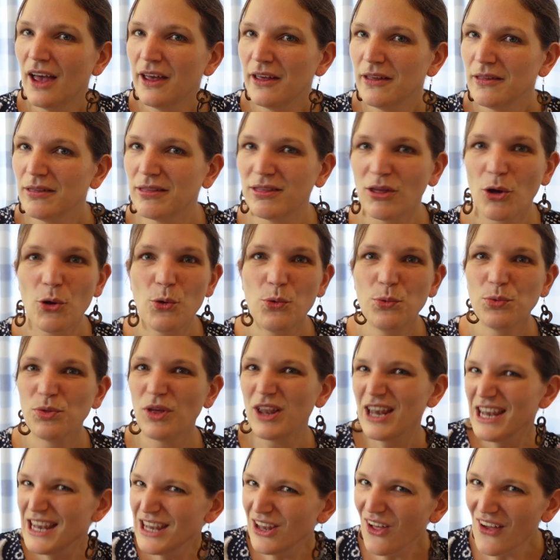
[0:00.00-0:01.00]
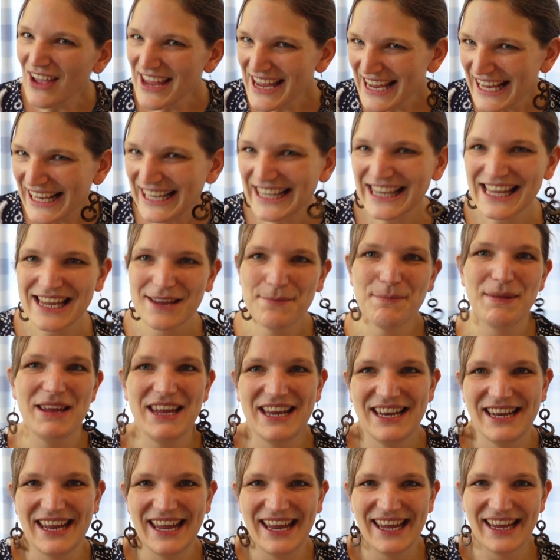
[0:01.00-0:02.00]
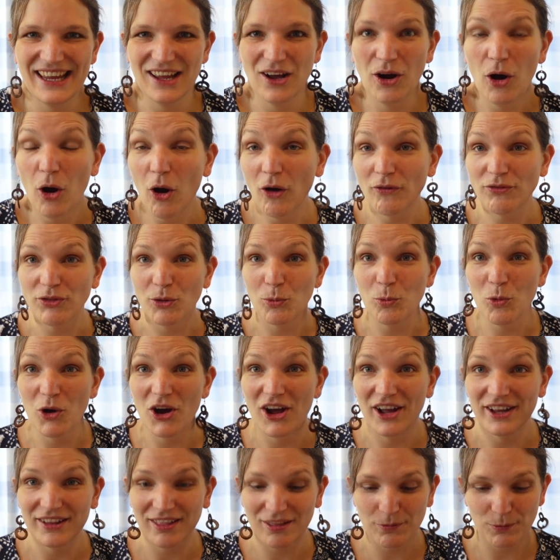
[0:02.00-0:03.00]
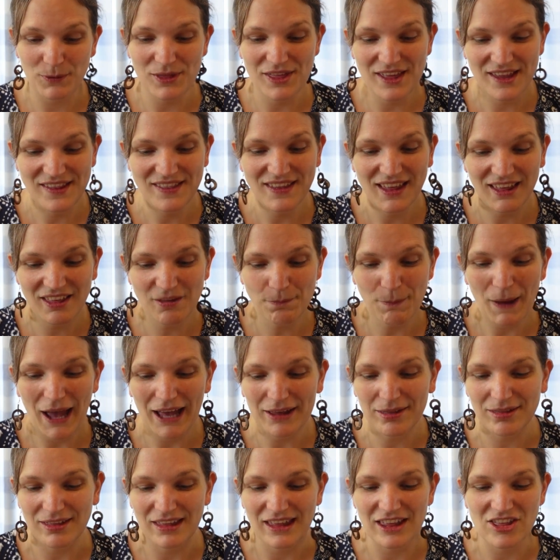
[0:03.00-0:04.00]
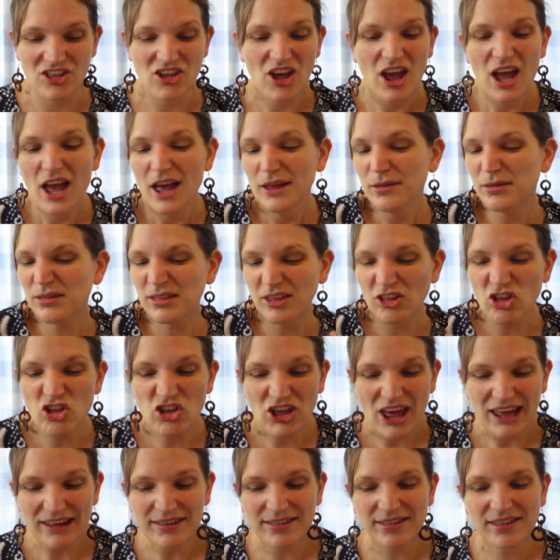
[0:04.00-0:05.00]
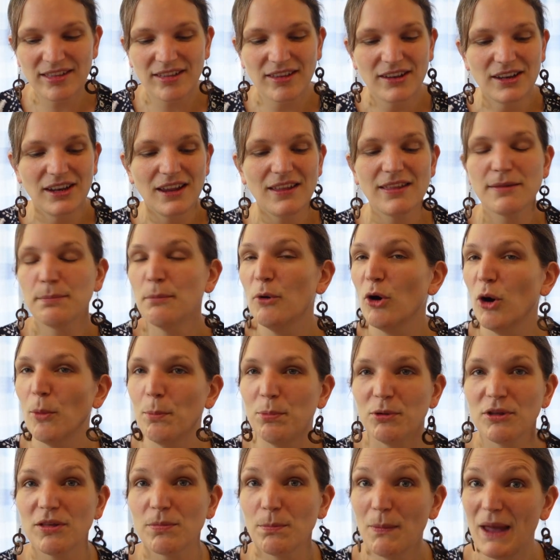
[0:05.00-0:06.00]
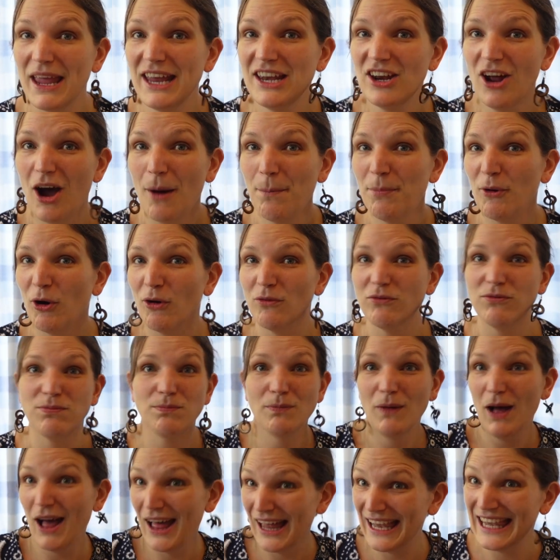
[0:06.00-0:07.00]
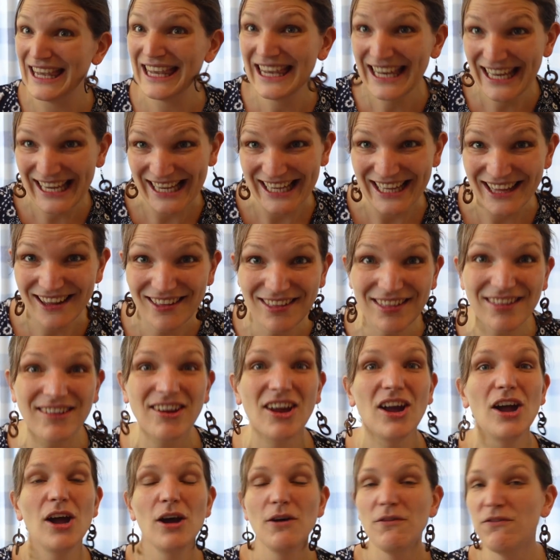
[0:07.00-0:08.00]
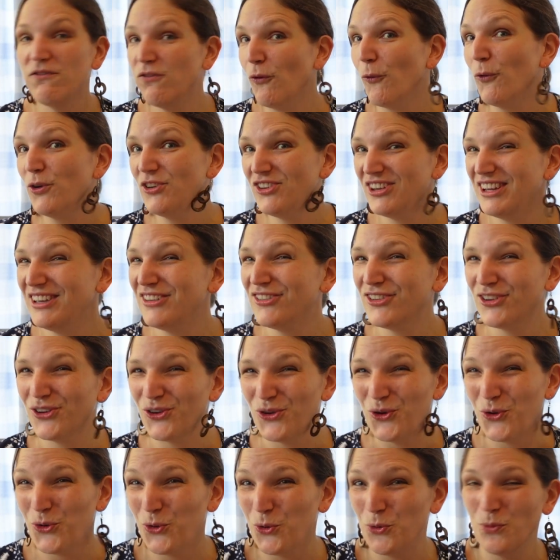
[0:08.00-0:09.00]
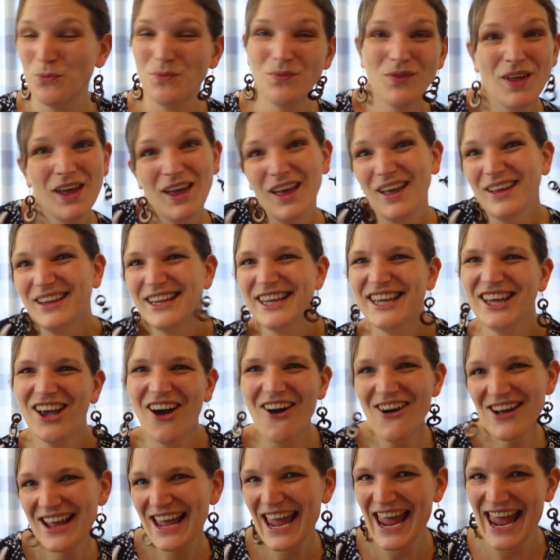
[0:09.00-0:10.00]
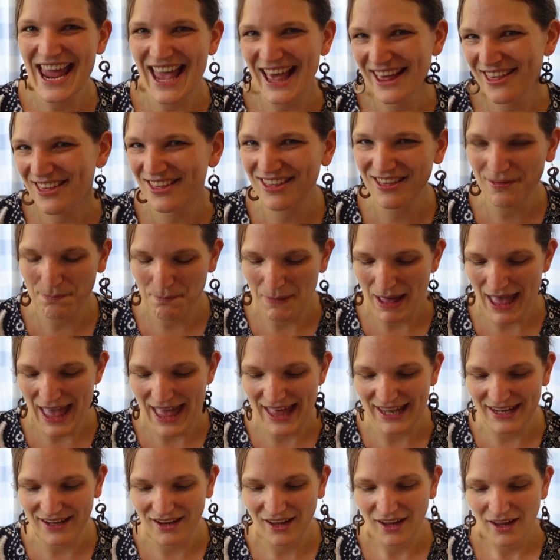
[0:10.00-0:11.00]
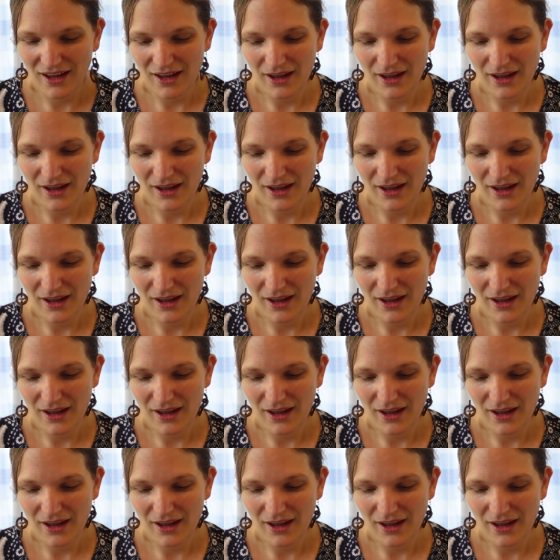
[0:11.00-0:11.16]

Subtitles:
So the likely meaning of the words within this passage suggests that this mob was made up of at least 42 young-ish men